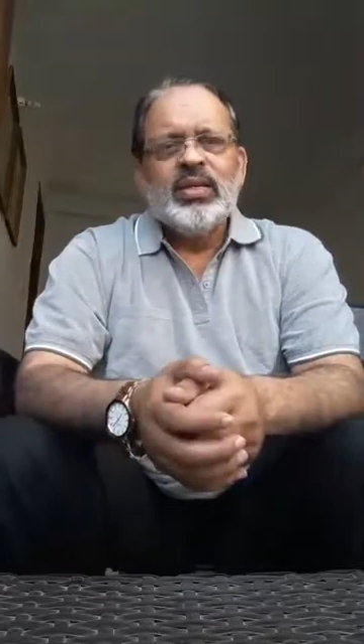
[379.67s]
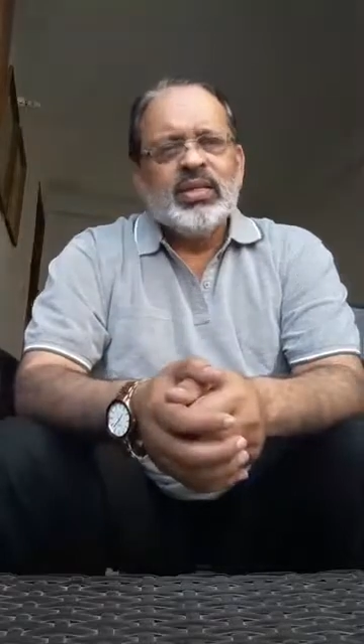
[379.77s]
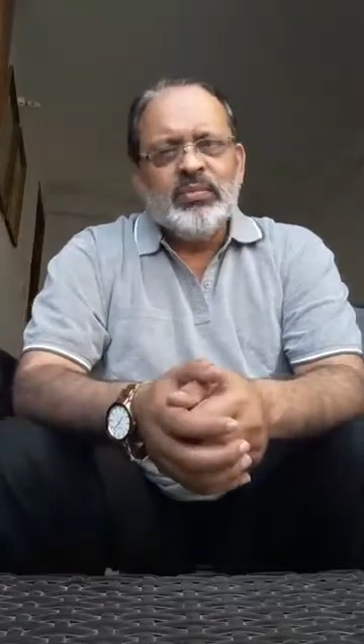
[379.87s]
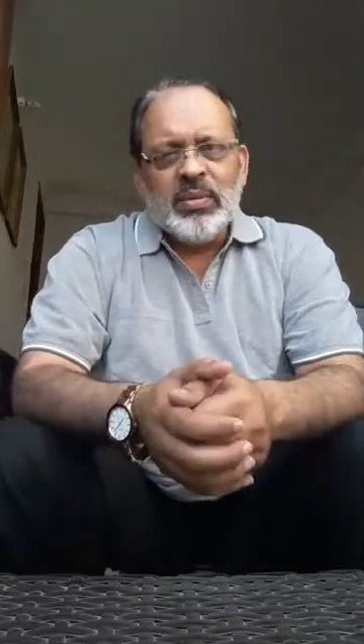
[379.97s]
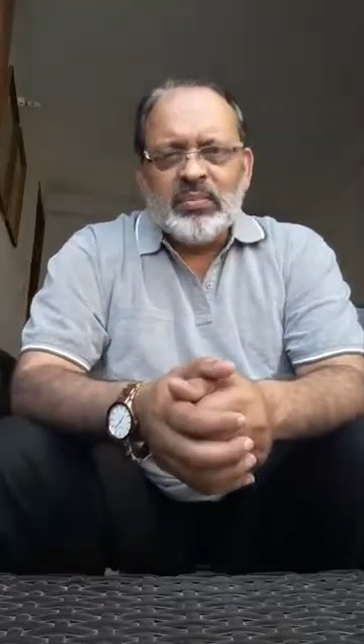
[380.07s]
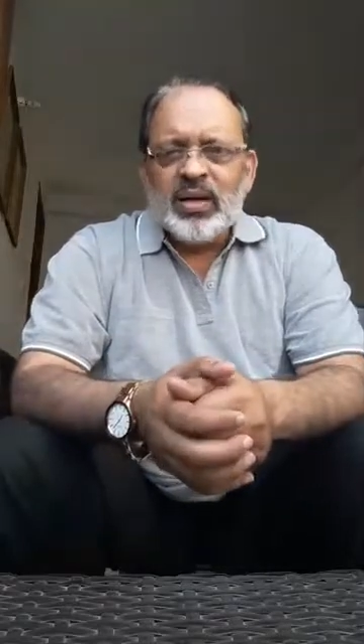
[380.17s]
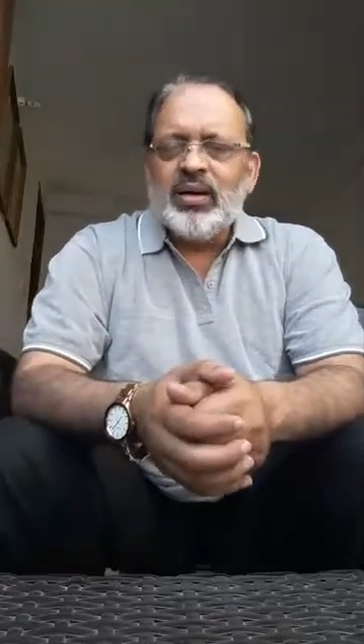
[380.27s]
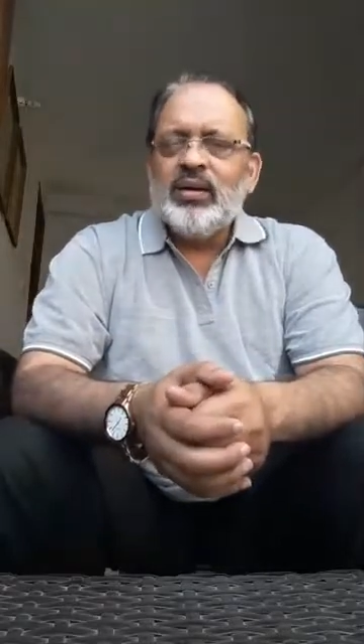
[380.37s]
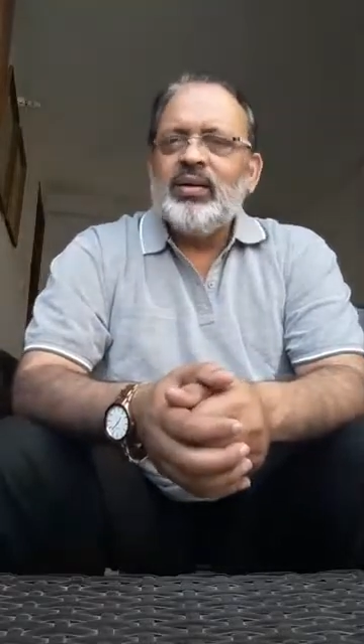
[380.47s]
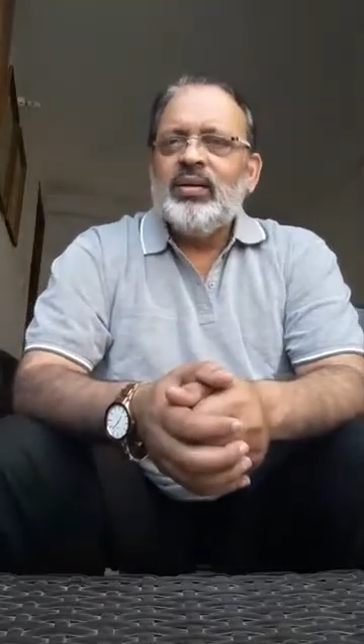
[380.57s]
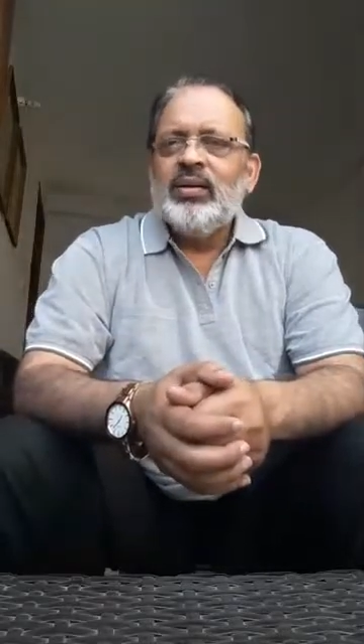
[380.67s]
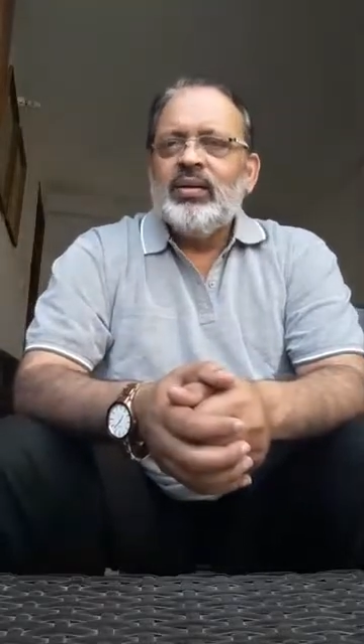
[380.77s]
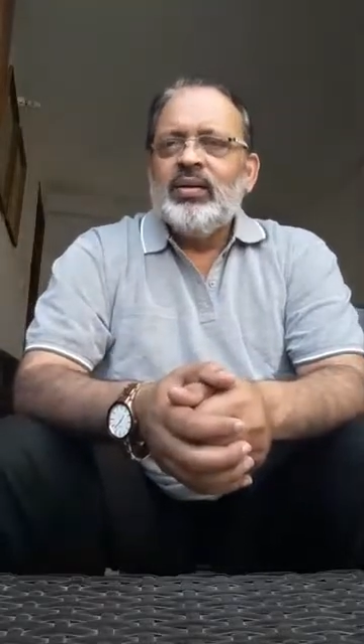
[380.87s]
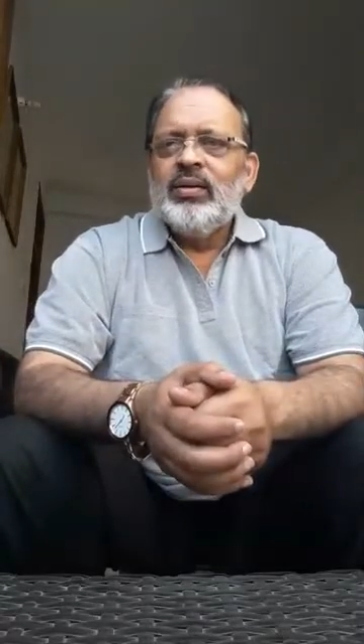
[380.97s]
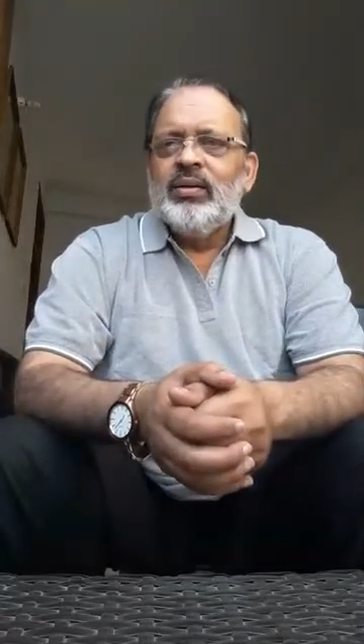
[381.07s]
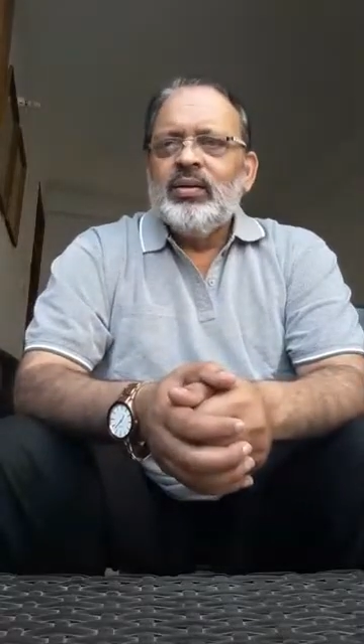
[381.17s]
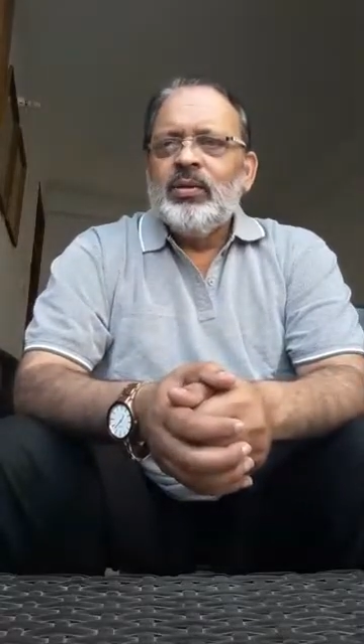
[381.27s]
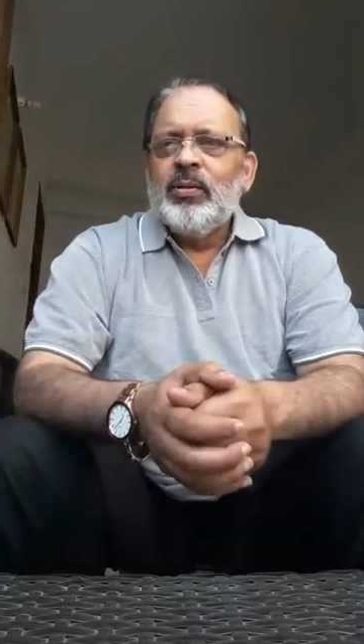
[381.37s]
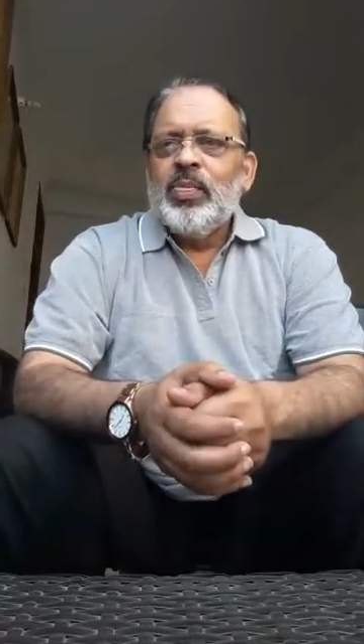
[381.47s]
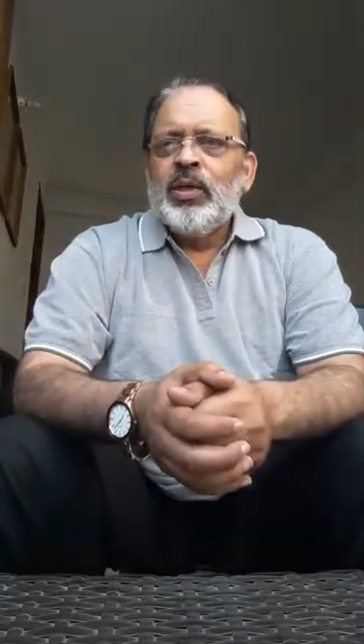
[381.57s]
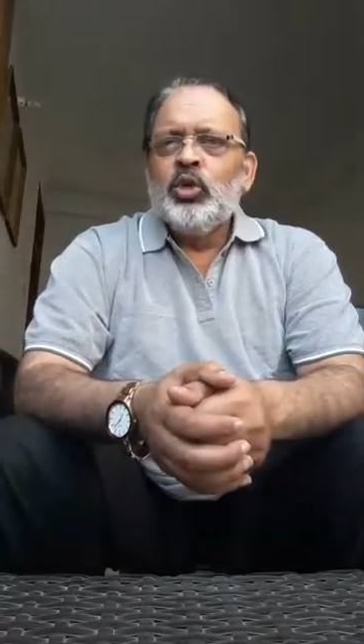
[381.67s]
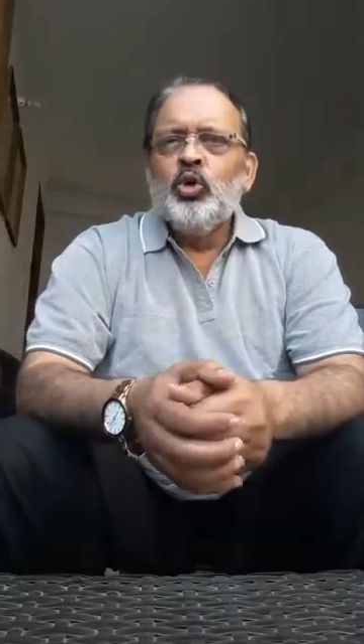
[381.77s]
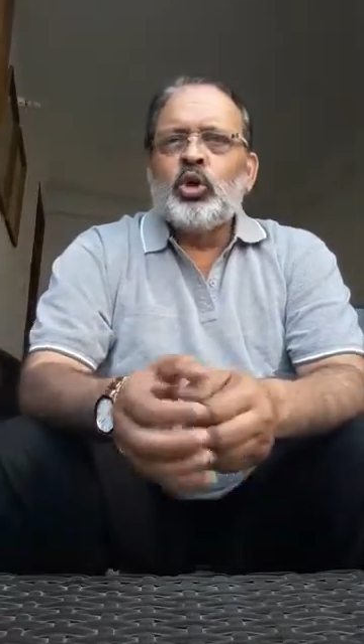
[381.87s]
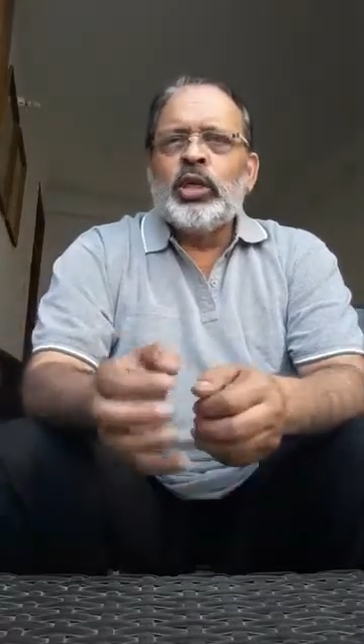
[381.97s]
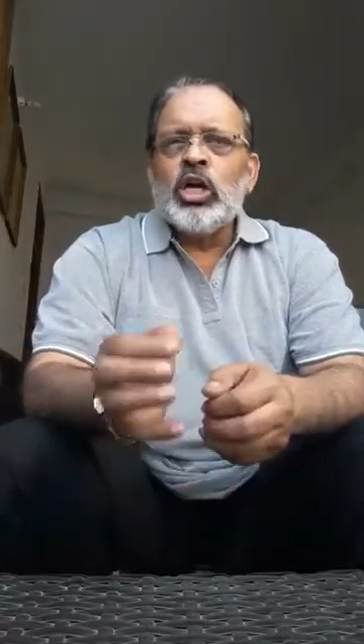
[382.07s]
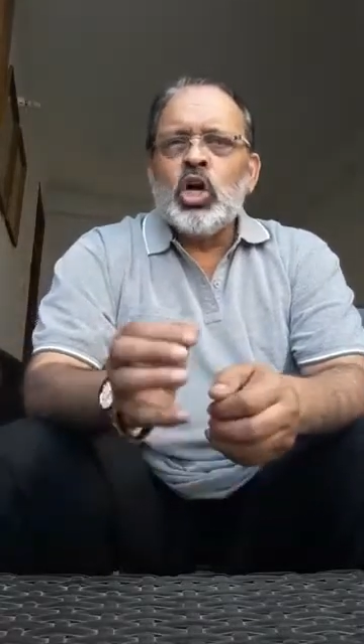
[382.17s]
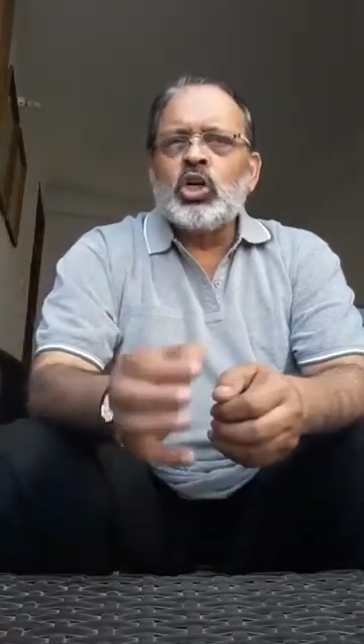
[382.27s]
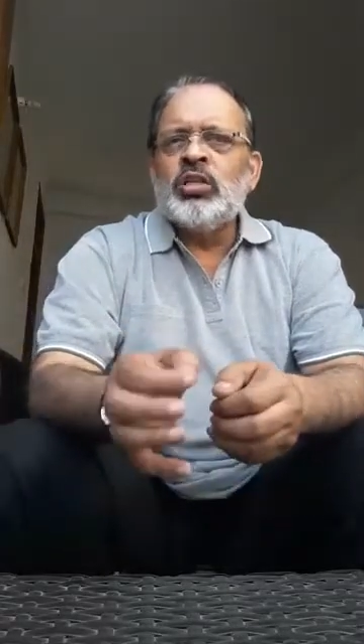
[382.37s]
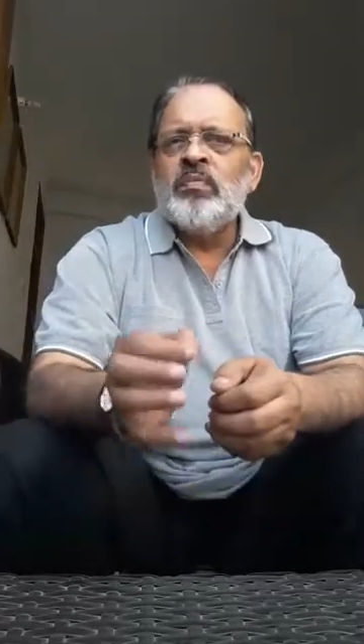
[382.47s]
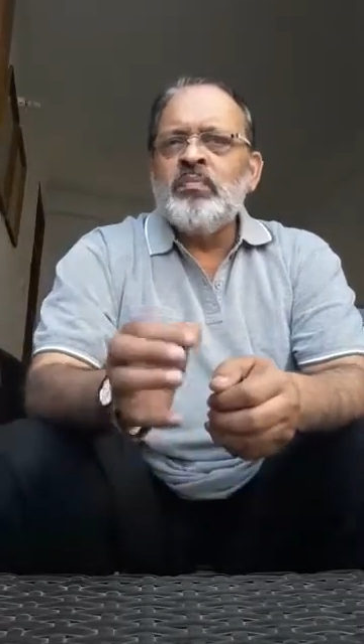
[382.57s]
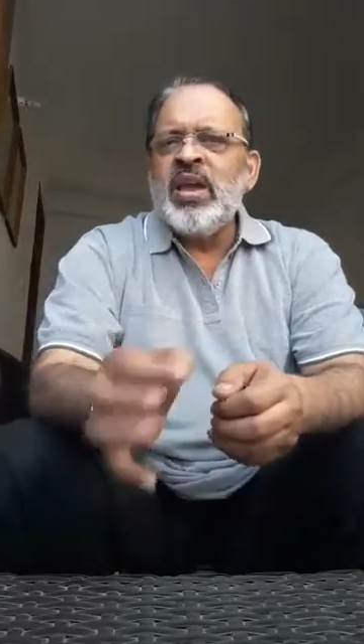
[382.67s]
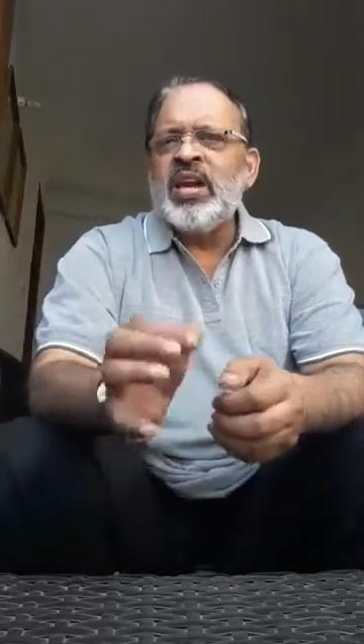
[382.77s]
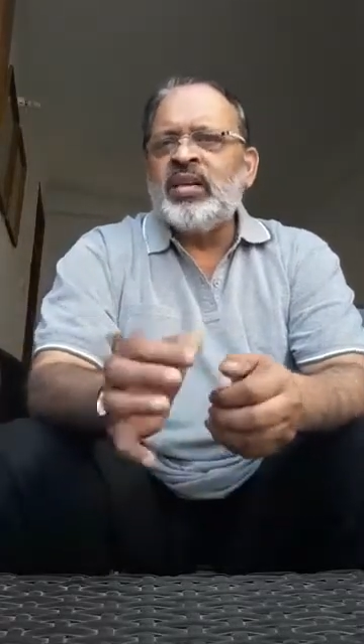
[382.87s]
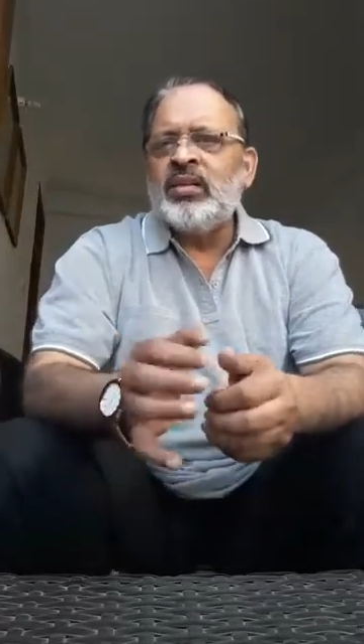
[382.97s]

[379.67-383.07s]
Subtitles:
Remember, you cannot make